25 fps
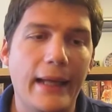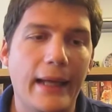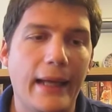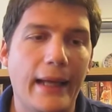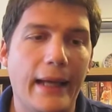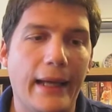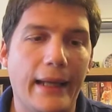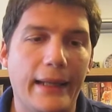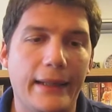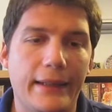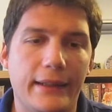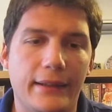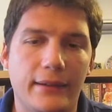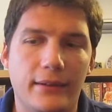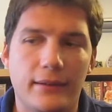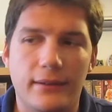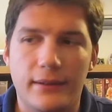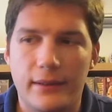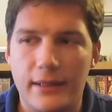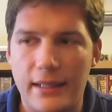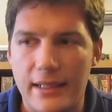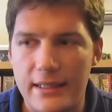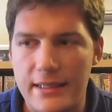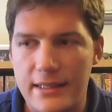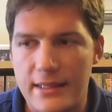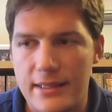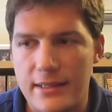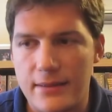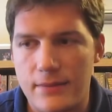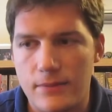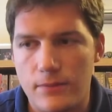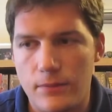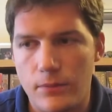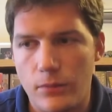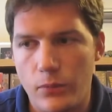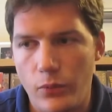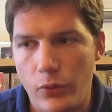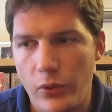And that's
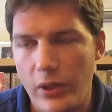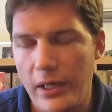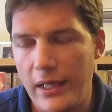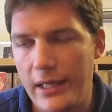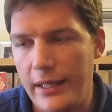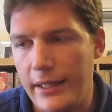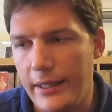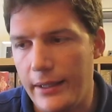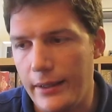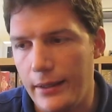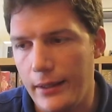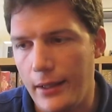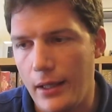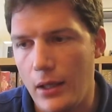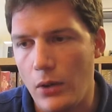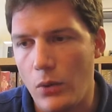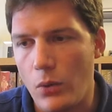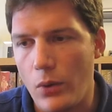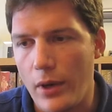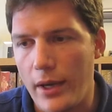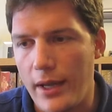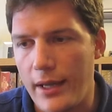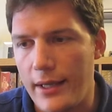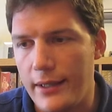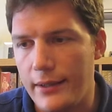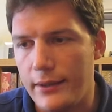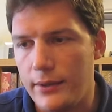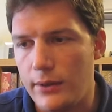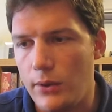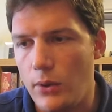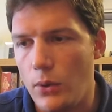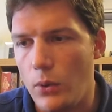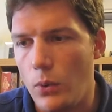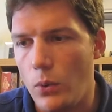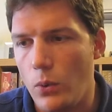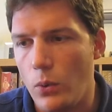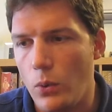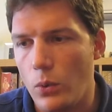really a way
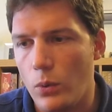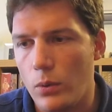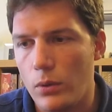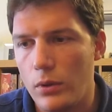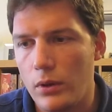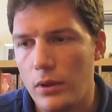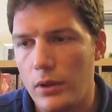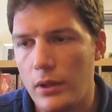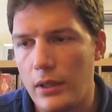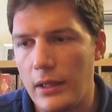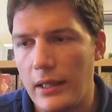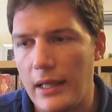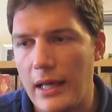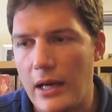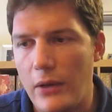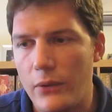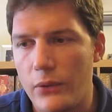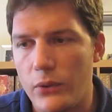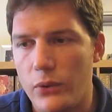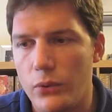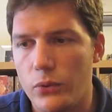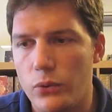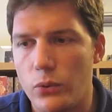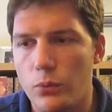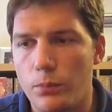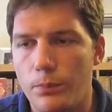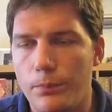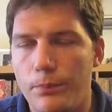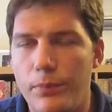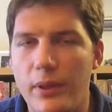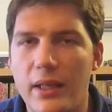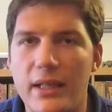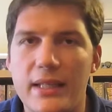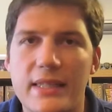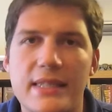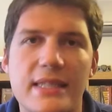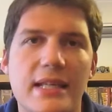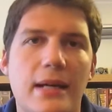to allow you to
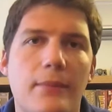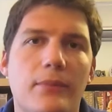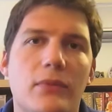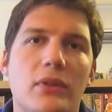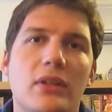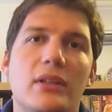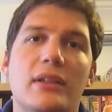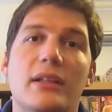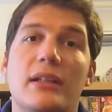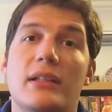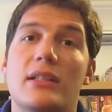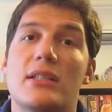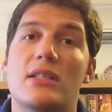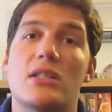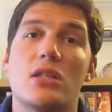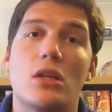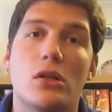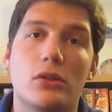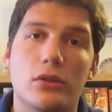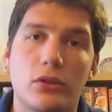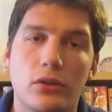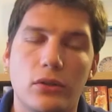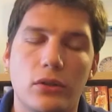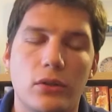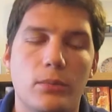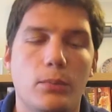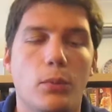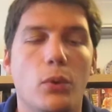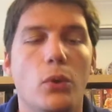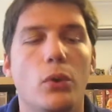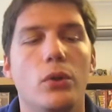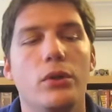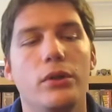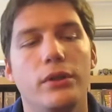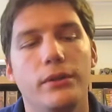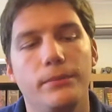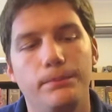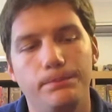pick something that is not on the
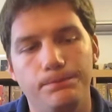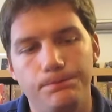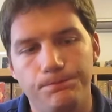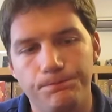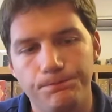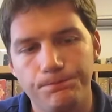board,